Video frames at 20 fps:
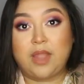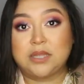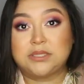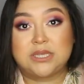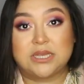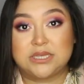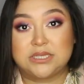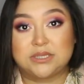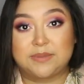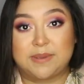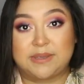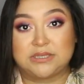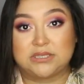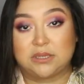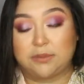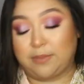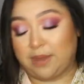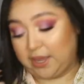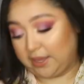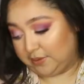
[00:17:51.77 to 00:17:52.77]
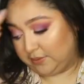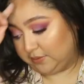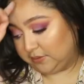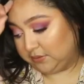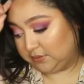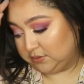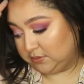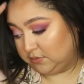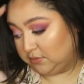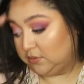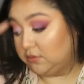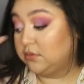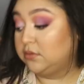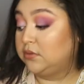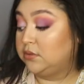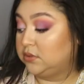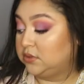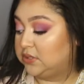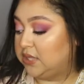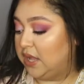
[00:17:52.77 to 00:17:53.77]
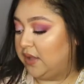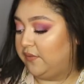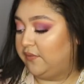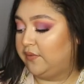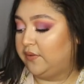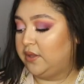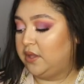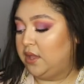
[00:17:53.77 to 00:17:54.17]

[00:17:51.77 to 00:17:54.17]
taking space in my stuff.